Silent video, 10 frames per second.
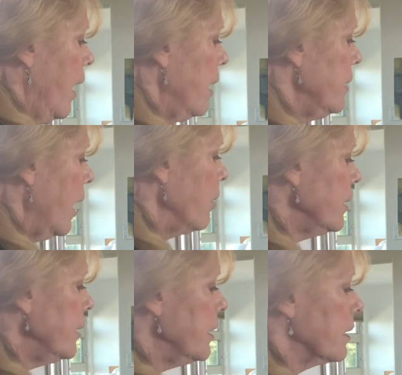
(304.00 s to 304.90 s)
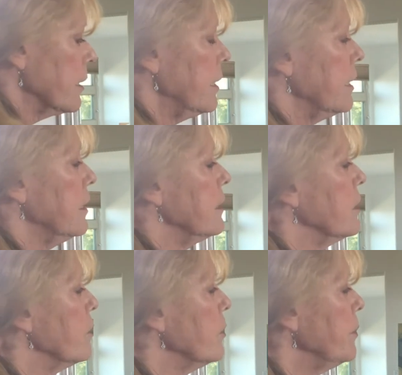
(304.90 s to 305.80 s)
And out here in
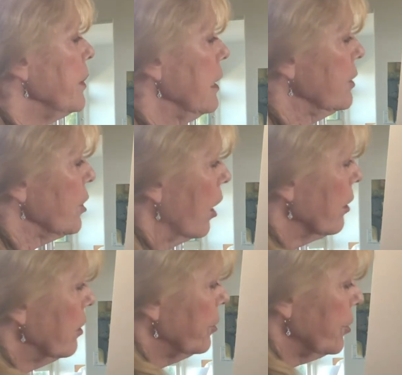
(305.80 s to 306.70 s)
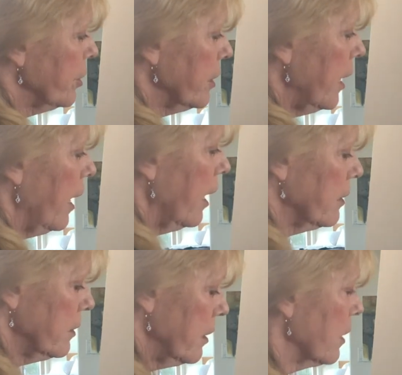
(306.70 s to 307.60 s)
Laguna Beach, our ocean
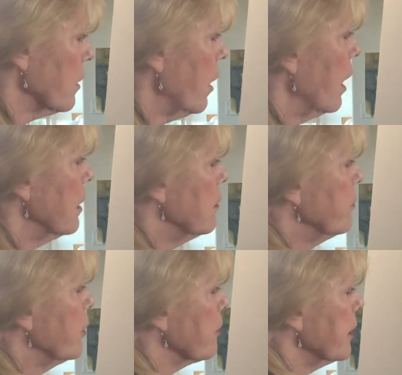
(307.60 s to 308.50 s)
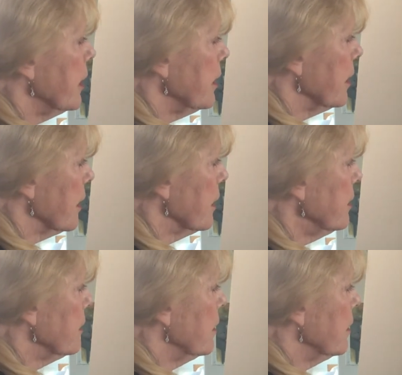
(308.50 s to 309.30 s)
has a lot of green in it.